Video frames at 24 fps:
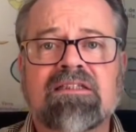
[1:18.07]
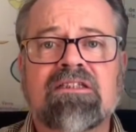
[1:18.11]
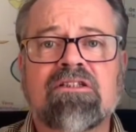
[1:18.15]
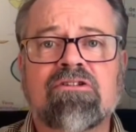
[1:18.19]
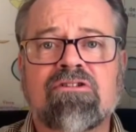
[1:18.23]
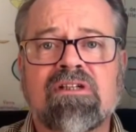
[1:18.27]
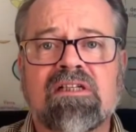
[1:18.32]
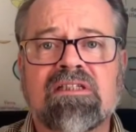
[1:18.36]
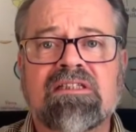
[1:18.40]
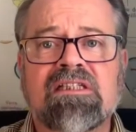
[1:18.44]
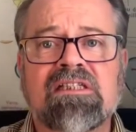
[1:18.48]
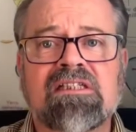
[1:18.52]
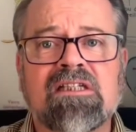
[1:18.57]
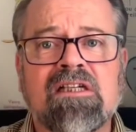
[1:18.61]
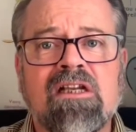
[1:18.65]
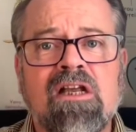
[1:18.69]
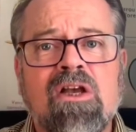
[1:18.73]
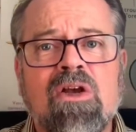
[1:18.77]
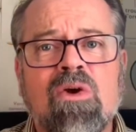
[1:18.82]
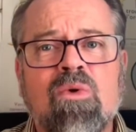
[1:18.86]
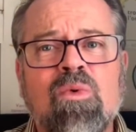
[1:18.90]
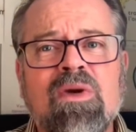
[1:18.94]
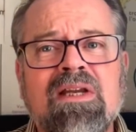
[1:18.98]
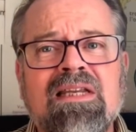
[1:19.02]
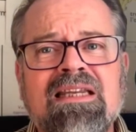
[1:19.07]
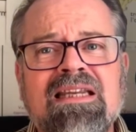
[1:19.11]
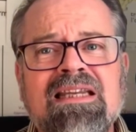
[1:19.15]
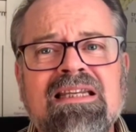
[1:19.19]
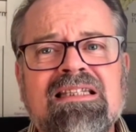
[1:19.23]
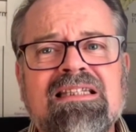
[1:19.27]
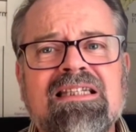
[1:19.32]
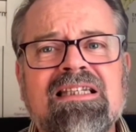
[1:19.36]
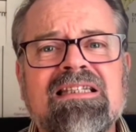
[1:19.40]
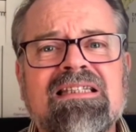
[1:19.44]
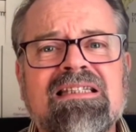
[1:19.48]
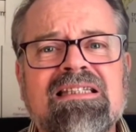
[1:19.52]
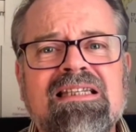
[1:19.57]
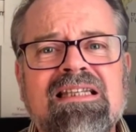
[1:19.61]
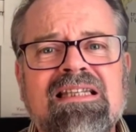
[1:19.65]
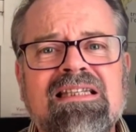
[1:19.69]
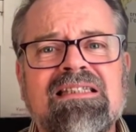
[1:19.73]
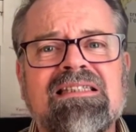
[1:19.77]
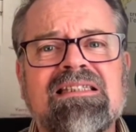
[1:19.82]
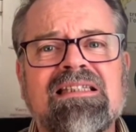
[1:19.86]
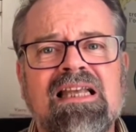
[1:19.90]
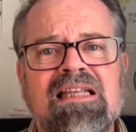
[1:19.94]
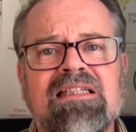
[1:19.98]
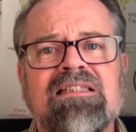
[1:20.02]
a transition. We need to
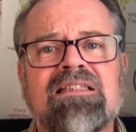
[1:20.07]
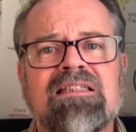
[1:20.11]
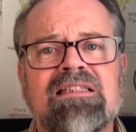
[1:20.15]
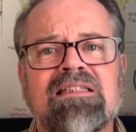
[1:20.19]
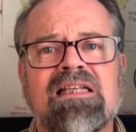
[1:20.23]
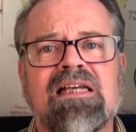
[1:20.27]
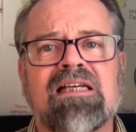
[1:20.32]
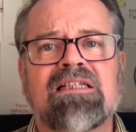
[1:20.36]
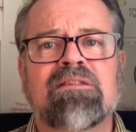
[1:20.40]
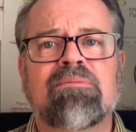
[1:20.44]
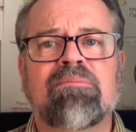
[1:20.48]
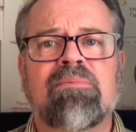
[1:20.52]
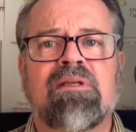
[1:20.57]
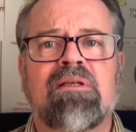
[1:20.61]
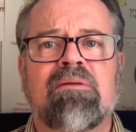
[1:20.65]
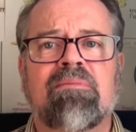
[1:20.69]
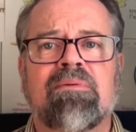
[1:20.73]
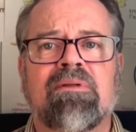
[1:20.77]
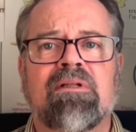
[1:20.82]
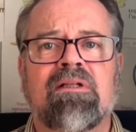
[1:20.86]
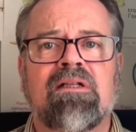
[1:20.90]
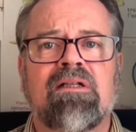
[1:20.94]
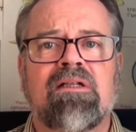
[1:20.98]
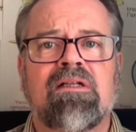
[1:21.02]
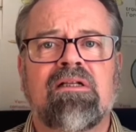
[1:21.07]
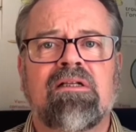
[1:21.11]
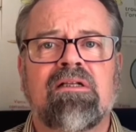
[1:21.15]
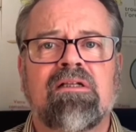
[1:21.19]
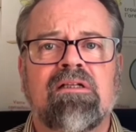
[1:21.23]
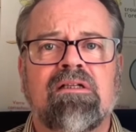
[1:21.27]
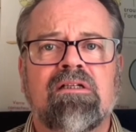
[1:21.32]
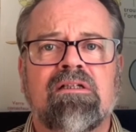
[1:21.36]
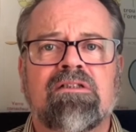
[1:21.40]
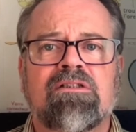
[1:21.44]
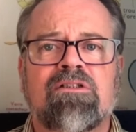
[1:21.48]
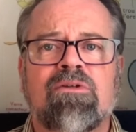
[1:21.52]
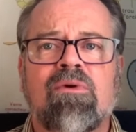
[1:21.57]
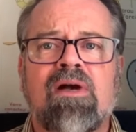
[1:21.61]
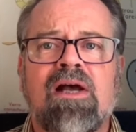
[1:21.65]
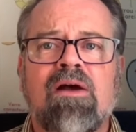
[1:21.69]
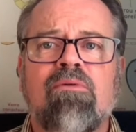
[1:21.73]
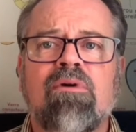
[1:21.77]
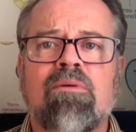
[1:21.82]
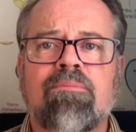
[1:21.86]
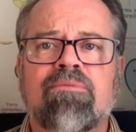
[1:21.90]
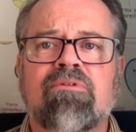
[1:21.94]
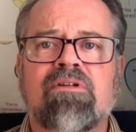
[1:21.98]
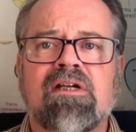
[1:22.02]
desensitize people to
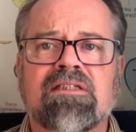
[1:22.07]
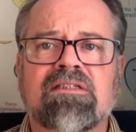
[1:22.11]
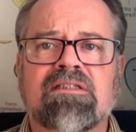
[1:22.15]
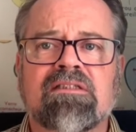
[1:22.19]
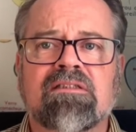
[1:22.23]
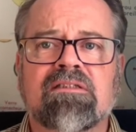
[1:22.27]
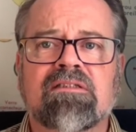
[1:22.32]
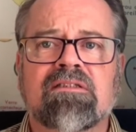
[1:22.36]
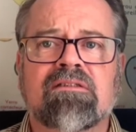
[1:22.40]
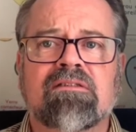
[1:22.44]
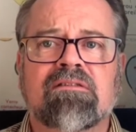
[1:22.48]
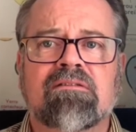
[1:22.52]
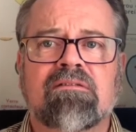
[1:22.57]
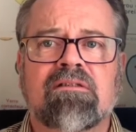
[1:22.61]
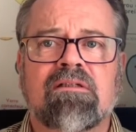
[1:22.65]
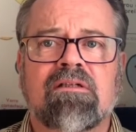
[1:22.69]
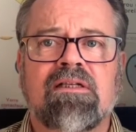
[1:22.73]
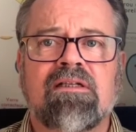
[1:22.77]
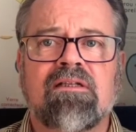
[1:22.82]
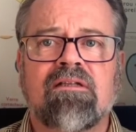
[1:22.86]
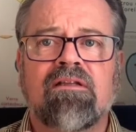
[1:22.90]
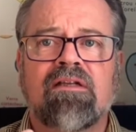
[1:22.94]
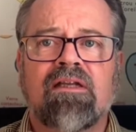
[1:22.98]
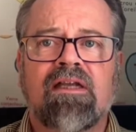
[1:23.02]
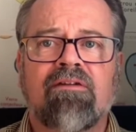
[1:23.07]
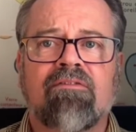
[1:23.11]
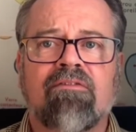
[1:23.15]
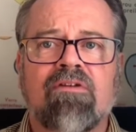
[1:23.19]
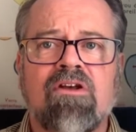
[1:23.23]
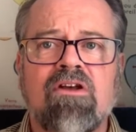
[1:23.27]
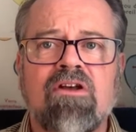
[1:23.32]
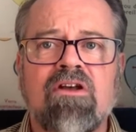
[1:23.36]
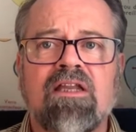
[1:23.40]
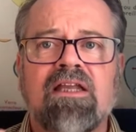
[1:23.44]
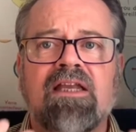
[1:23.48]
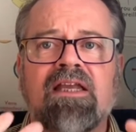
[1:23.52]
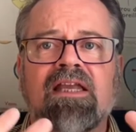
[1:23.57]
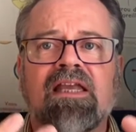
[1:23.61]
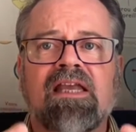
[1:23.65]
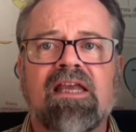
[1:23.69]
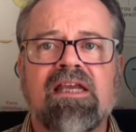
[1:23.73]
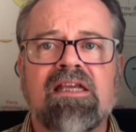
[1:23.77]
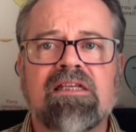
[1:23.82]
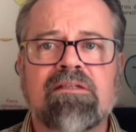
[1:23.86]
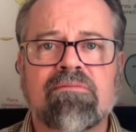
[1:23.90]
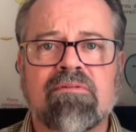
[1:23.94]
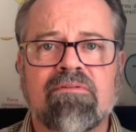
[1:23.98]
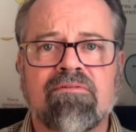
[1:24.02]
our presence in the early
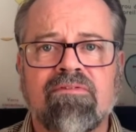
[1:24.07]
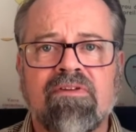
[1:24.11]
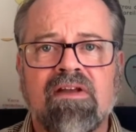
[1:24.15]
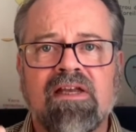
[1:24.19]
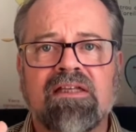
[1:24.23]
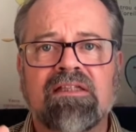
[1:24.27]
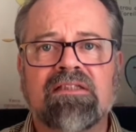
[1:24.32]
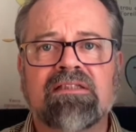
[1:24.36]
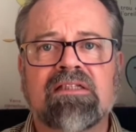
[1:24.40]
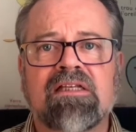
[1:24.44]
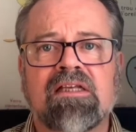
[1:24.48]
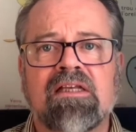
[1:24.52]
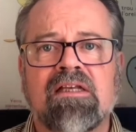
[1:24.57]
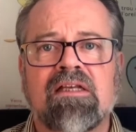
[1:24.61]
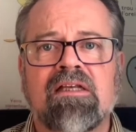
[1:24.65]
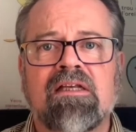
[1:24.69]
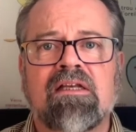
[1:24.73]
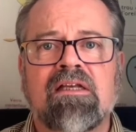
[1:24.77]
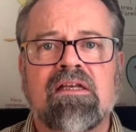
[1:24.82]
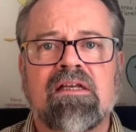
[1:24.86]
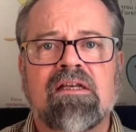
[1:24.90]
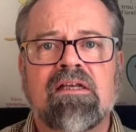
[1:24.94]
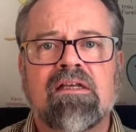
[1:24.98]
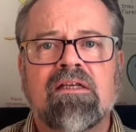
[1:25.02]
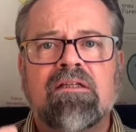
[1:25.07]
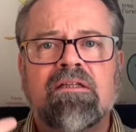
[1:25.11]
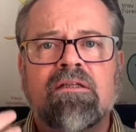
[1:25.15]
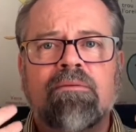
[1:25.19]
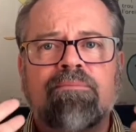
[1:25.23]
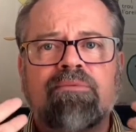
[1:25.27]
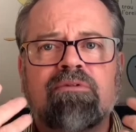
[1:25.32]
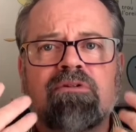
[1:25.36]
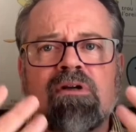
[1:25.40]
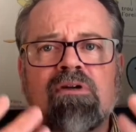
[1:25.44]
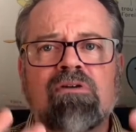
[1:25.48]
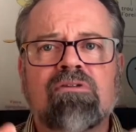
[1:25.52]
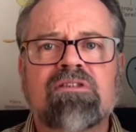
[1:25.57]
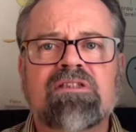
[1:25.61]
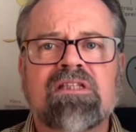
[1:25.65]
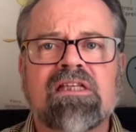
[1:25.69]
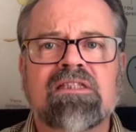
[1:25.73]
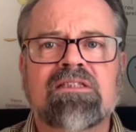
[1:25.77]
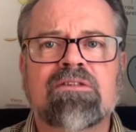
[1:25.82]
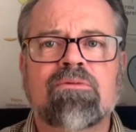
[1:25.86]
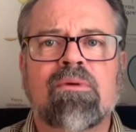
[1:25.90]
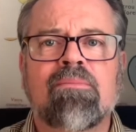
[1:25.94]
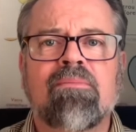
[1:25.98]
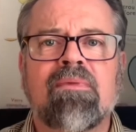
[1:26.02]
engagement phase. The
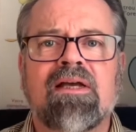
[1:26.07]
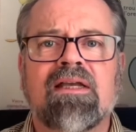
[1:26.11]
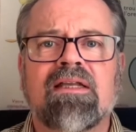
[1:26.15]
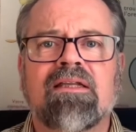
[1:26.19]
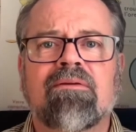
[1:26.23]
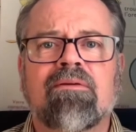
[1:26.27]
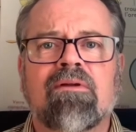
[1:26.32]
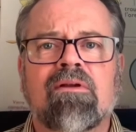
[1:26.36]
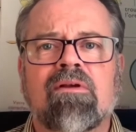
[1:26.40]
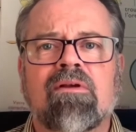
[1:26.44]
process we might